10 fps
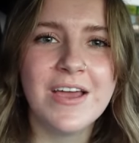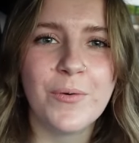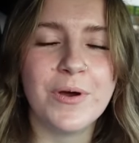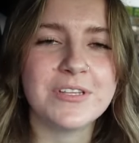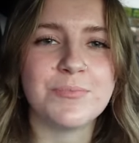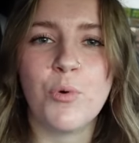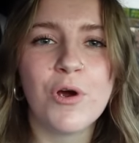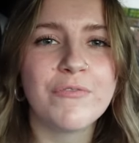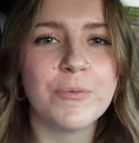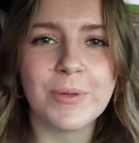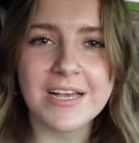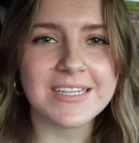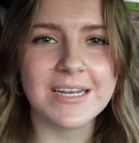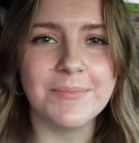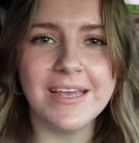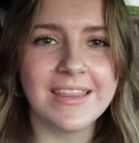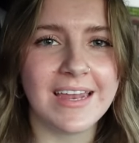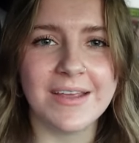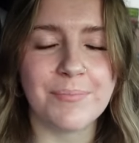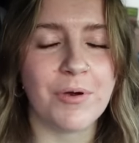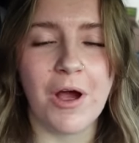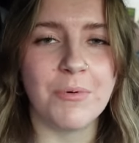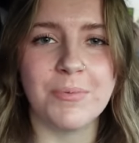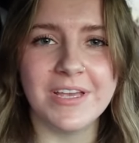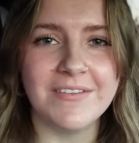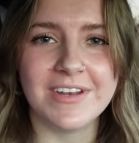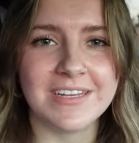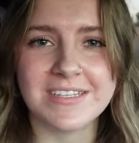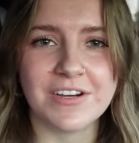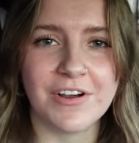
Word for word: was more of a blessing to me than it probably even is to